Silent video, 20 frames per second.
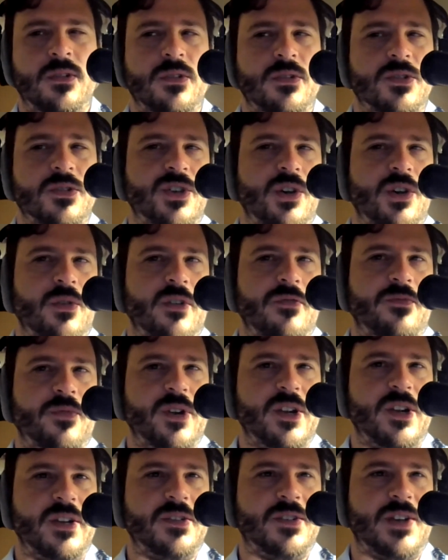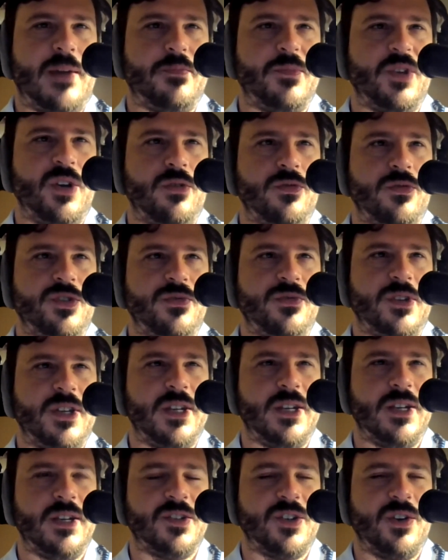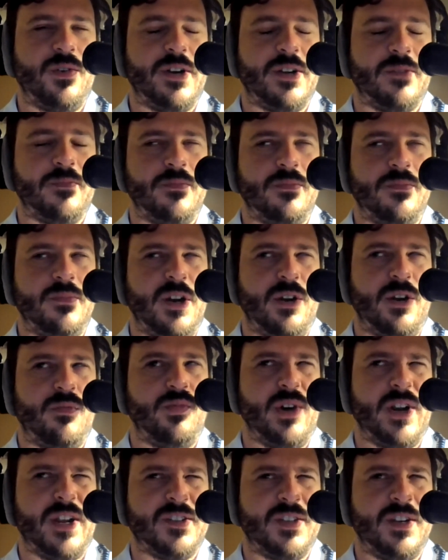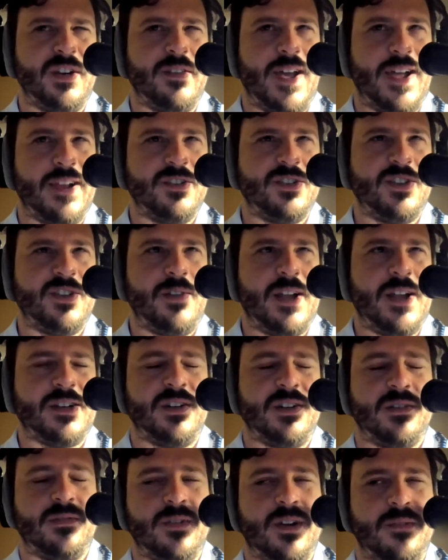So if we tap the go to key, it's going to bring us into that select and